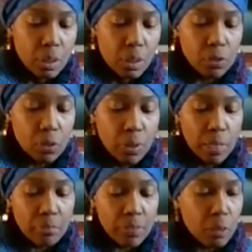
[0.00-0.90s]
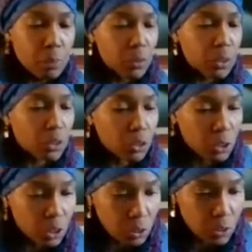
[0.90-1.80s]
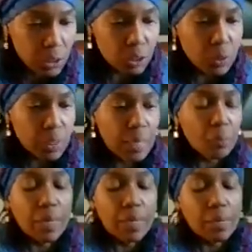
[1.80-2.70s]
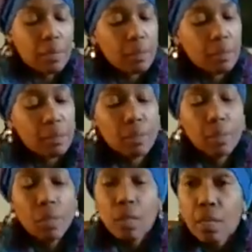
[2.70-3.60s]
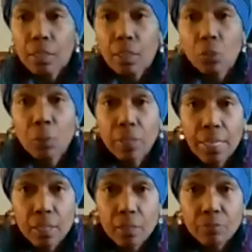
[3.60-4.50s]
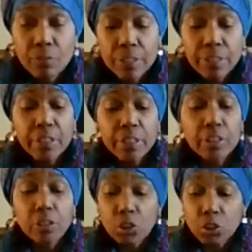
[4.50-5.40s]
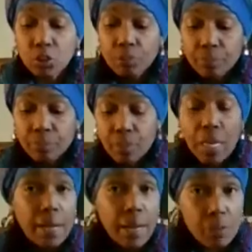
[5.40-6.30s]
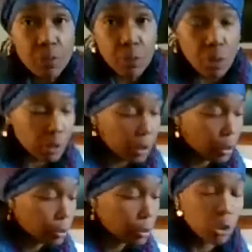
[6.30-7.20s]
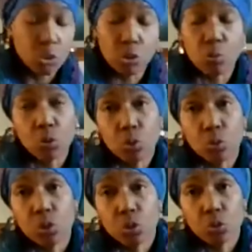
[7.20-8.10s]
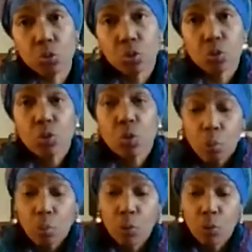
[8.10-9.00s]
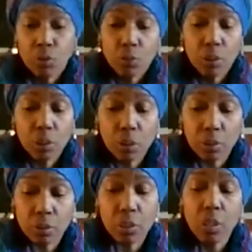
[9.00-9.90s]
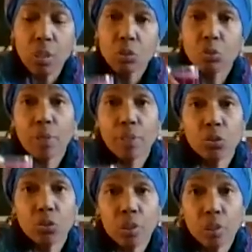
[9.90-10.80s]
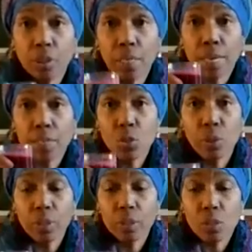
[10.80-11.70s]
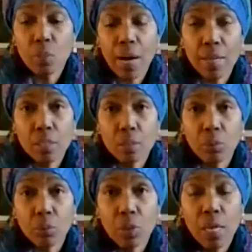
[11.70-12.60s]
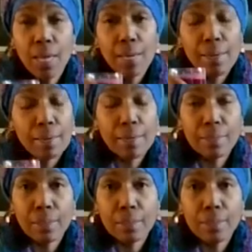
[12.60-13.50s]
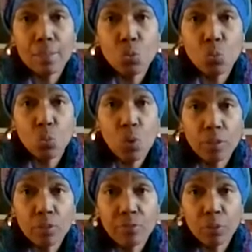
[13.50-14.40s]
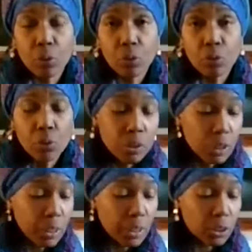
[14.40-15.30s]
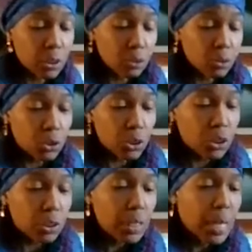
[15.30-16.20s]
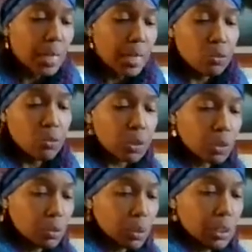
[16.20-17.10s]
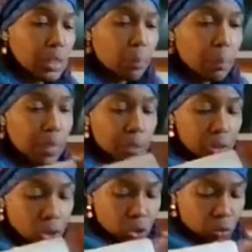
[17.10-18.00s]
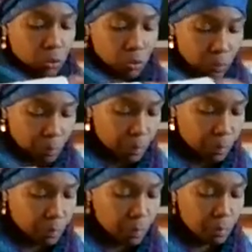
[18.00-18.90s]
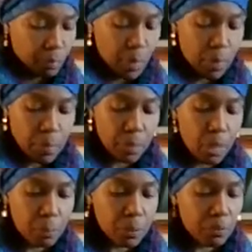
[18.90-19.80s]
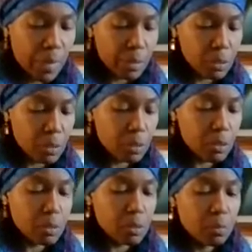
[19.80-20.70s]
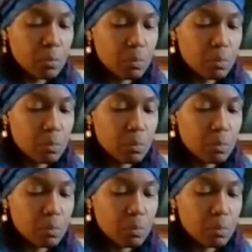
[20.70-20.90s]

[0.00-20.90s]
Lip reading: If you don't have labels, then you can certainly do it that way. And then you put that in the fridge. Not for long, no. Don't store your juices more than 3 days. Try to drink it as quickly as possible. It is wonderful, delicious, and nutritious, and you really don't need that much. Maybe a couple of ounces,